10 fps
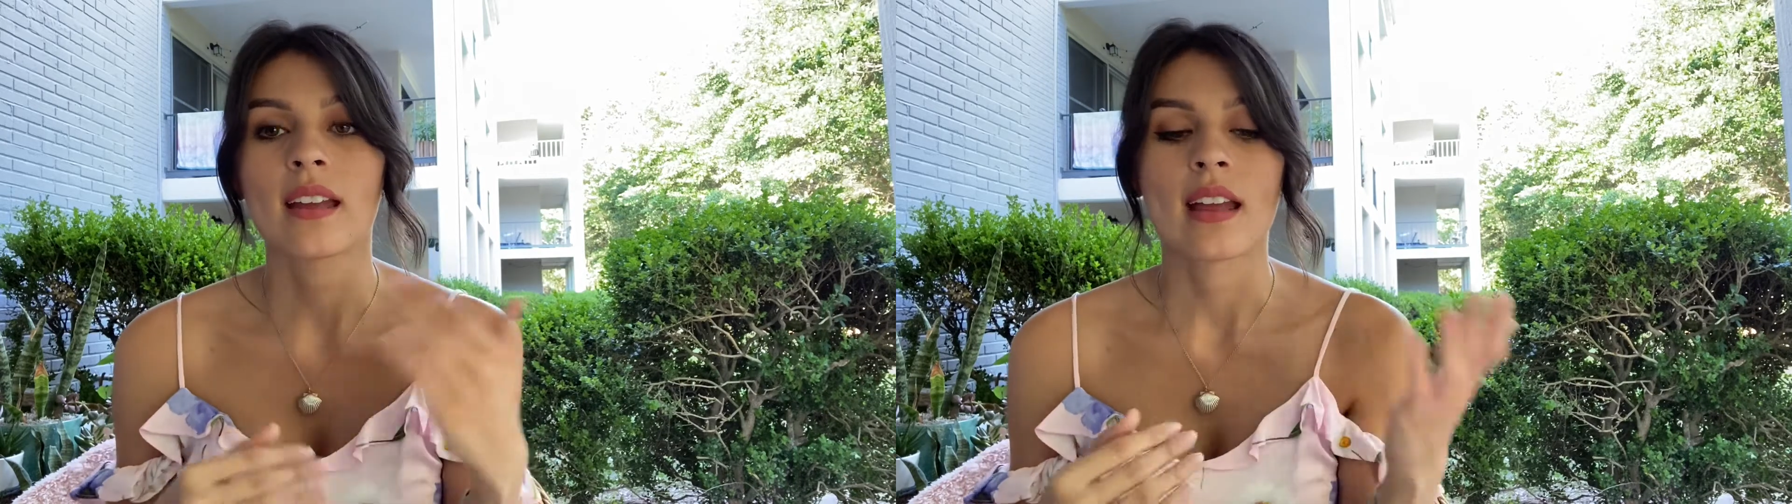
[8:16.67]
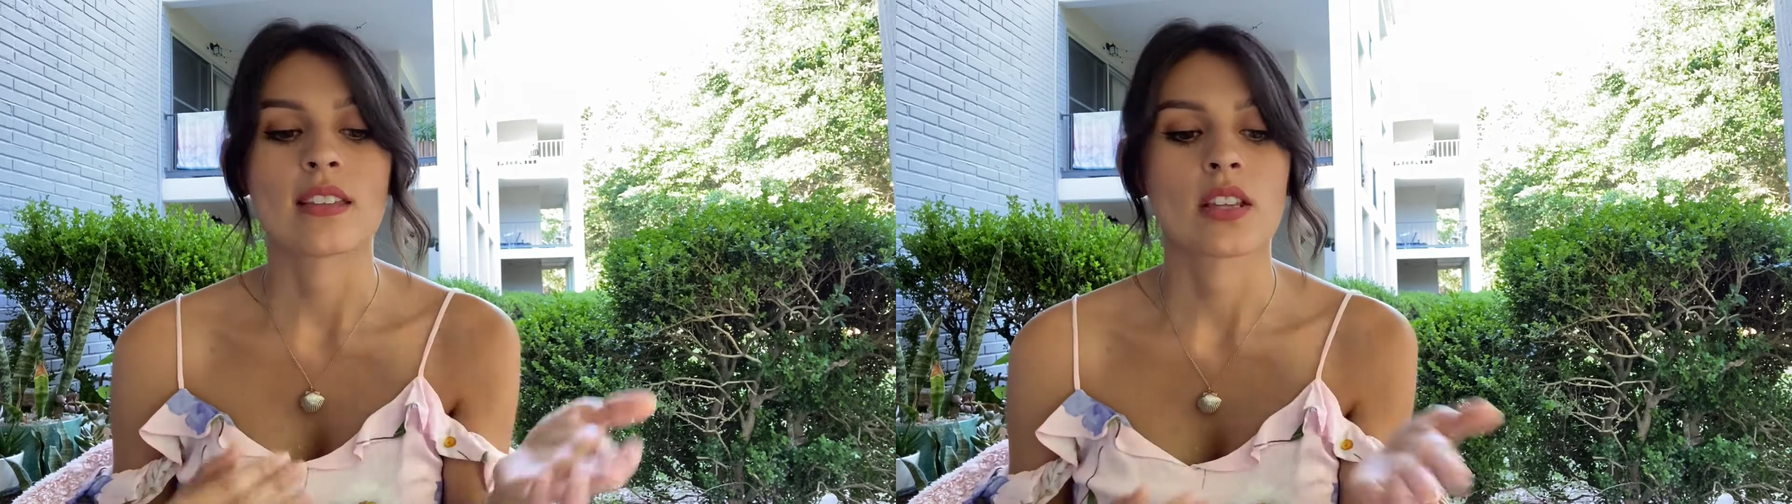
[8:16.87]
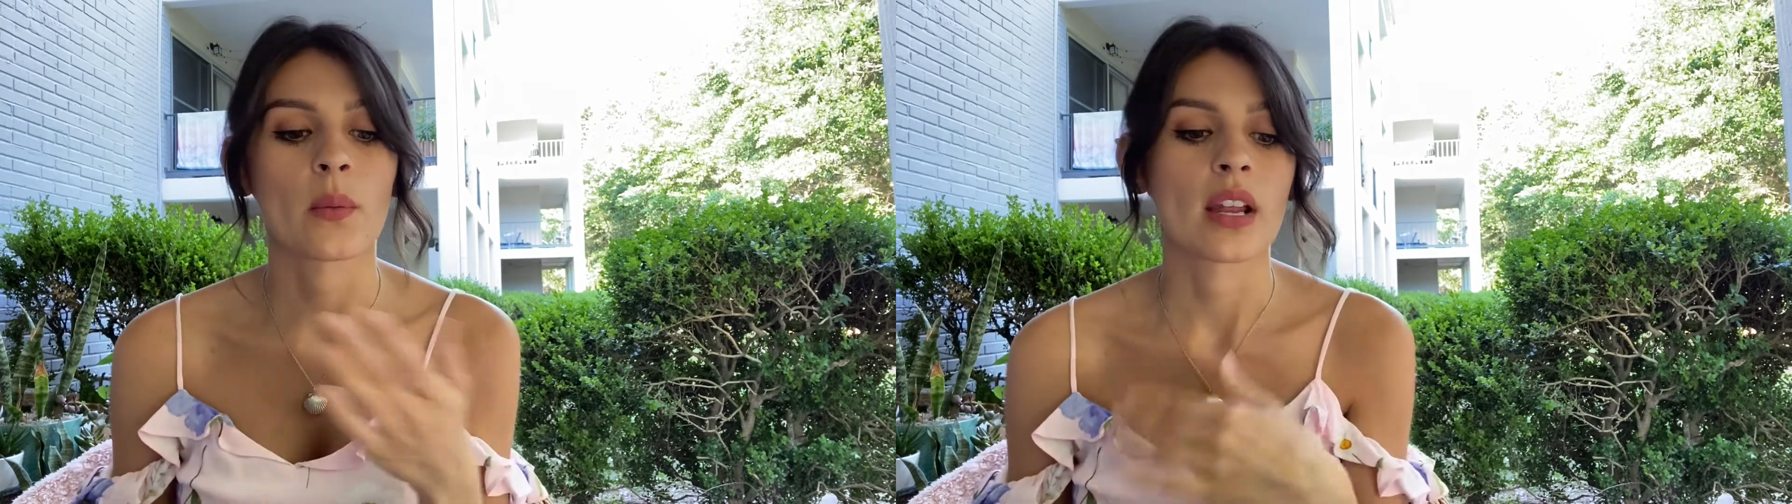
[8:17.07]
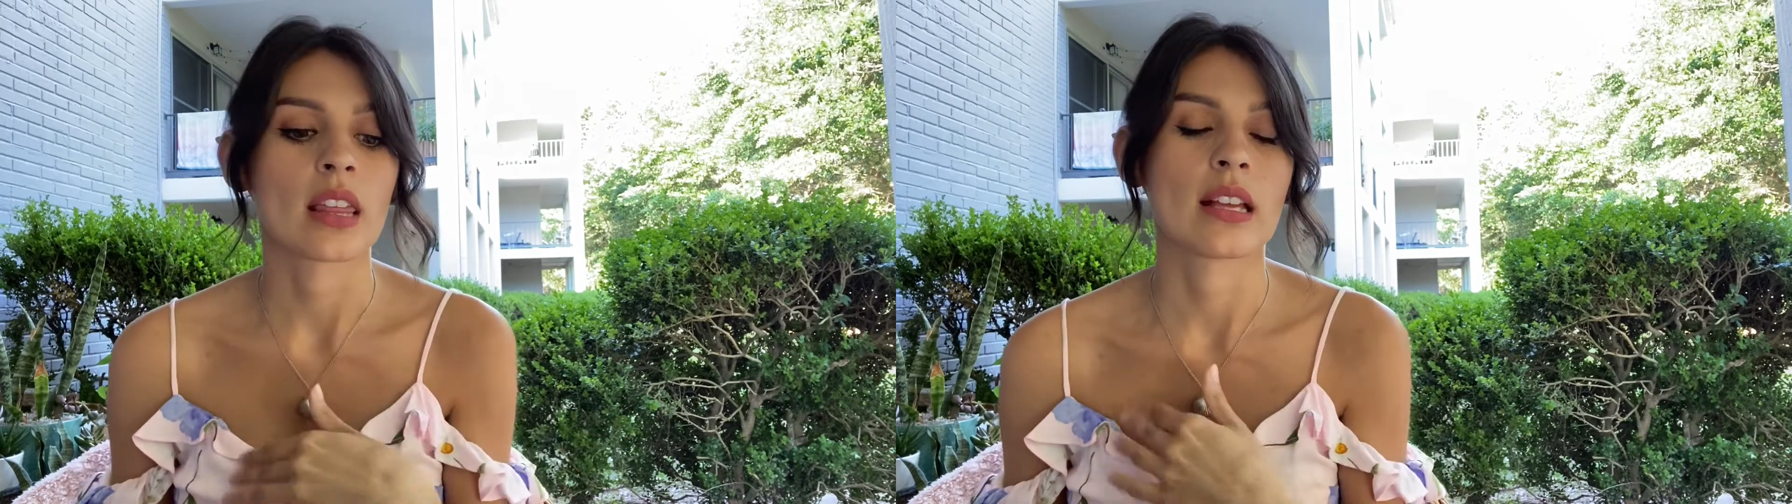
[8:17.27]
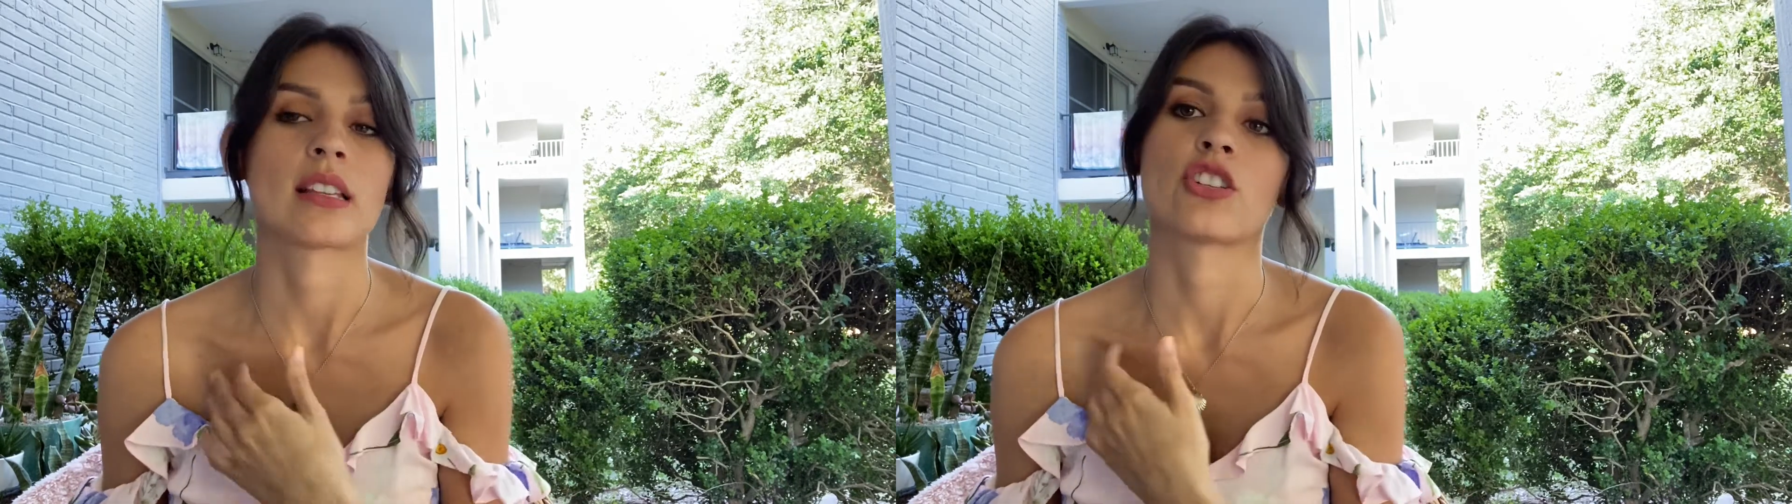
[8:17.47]
And so one of the
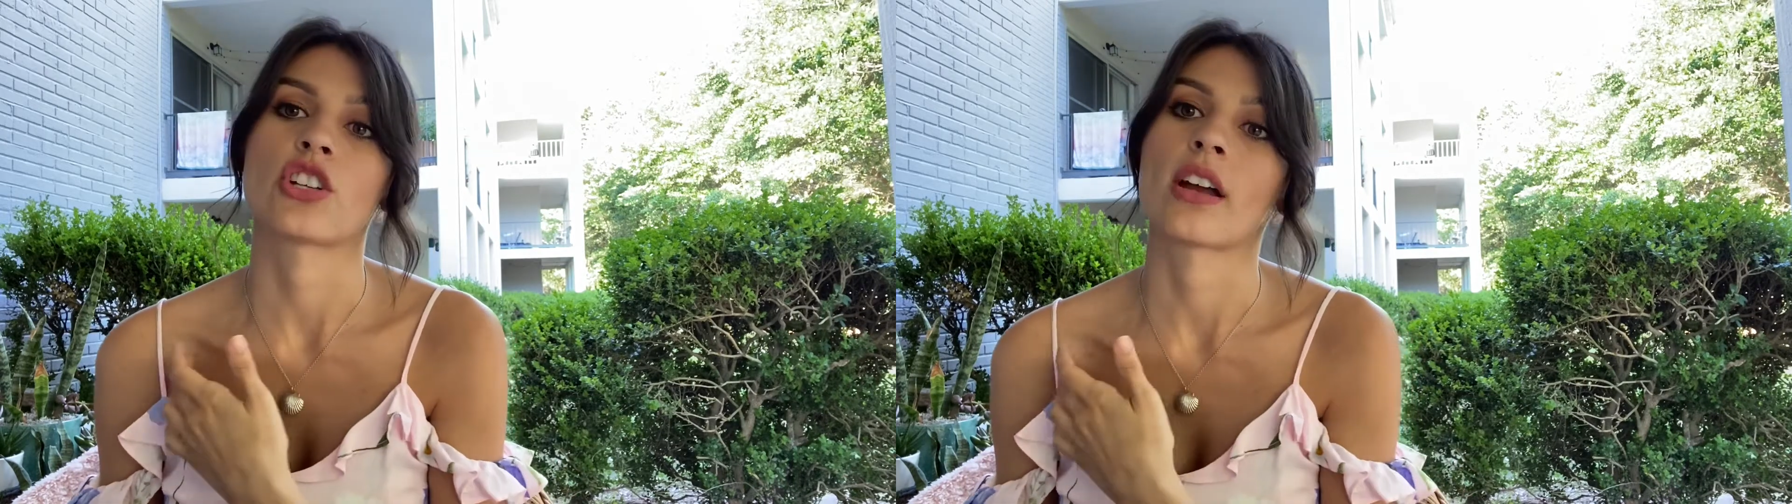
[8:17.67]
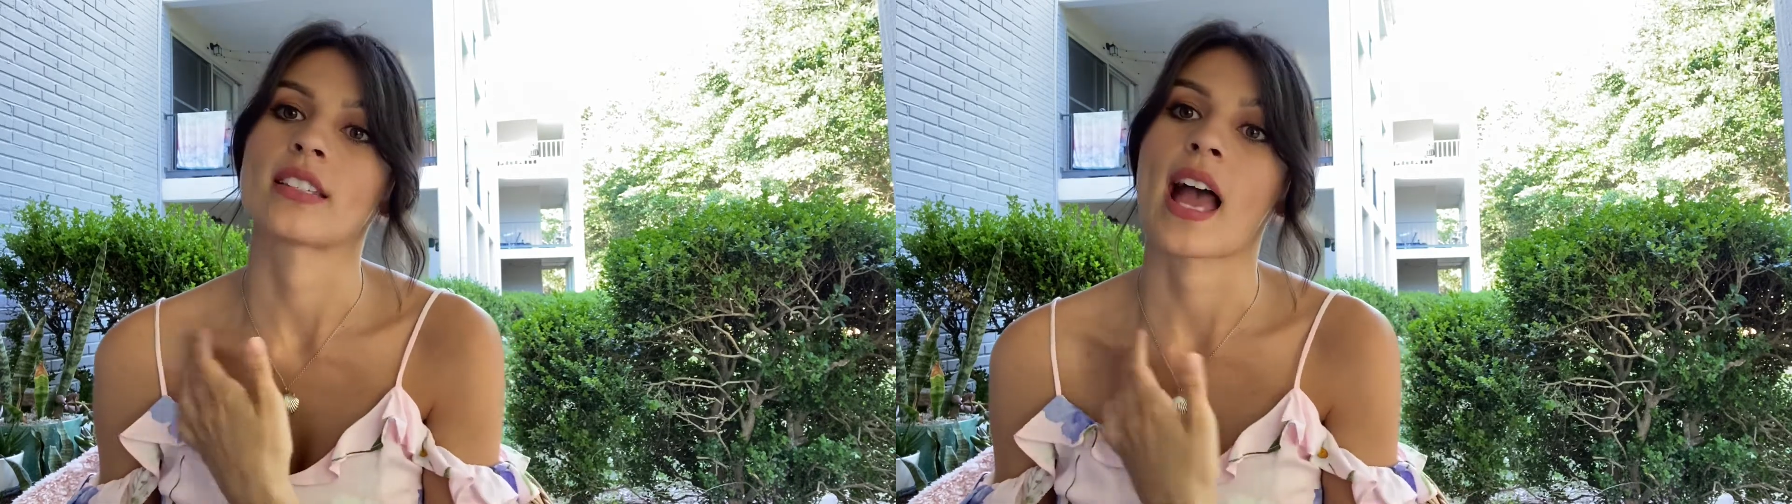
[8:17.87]
things that sharks